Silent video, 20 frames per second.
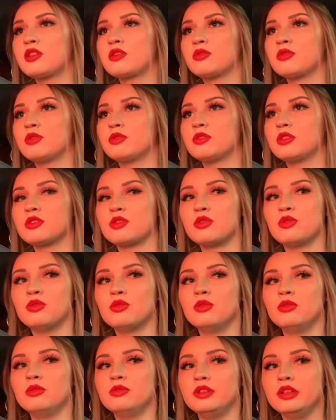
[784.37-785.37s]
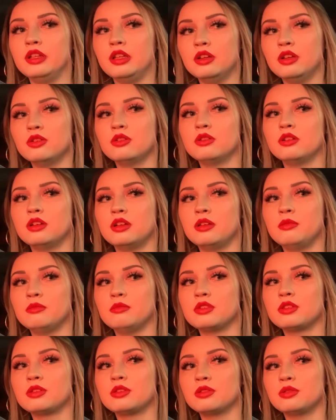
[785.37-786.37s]
throughout this whole video, I'm
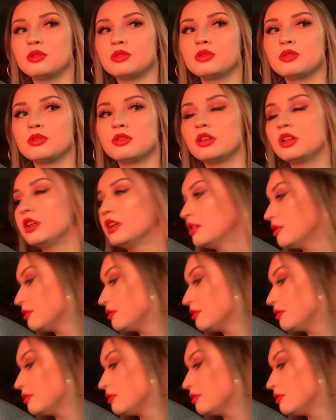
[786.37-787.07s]
so sorry.